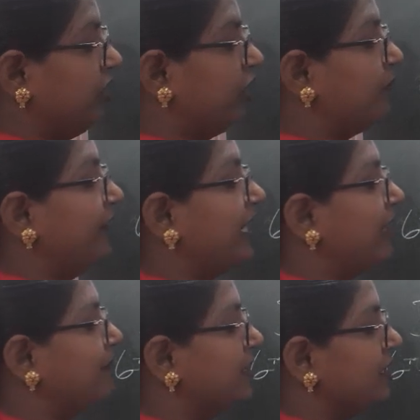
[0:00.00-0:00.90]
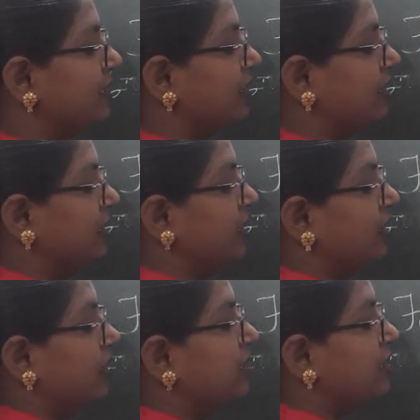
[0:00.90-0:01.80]
It becomes
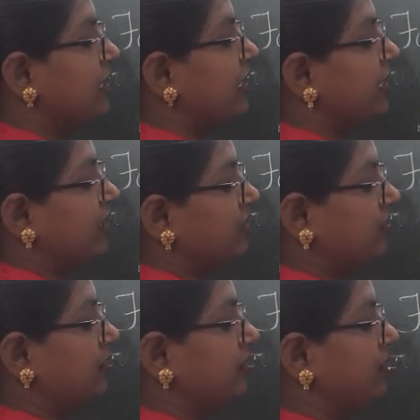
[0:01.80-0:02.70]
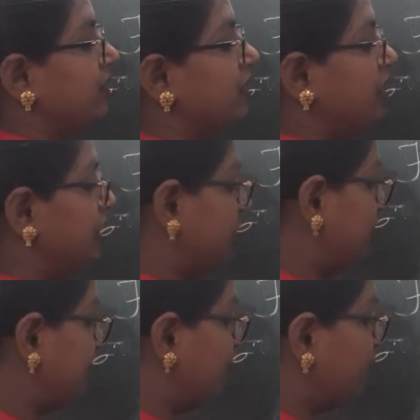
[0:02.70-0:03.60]
teeth.
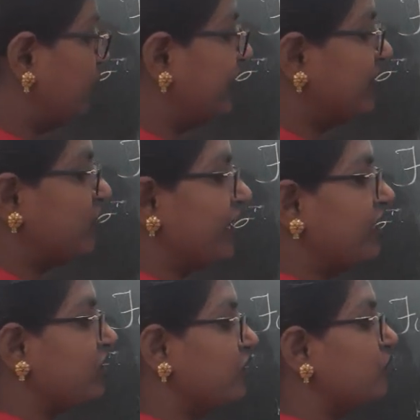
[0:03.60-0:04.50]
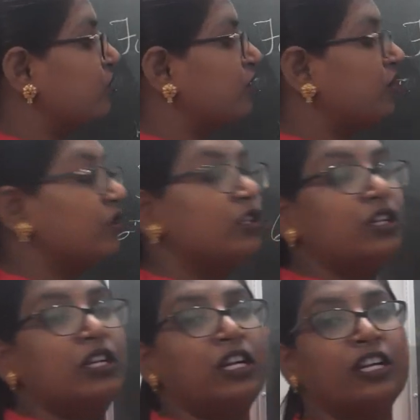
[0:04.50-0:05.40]
Double O is changed into
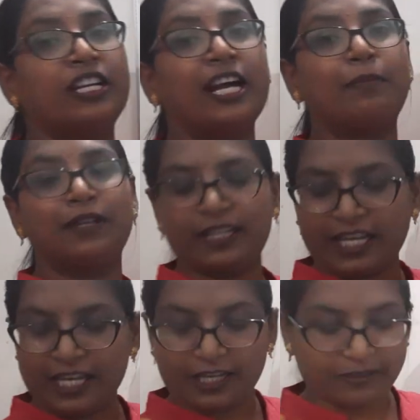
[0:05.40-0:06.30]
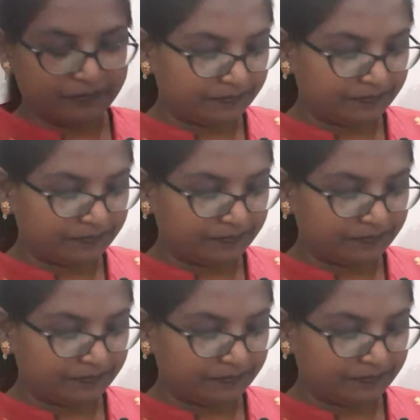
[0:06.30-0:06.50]
double E.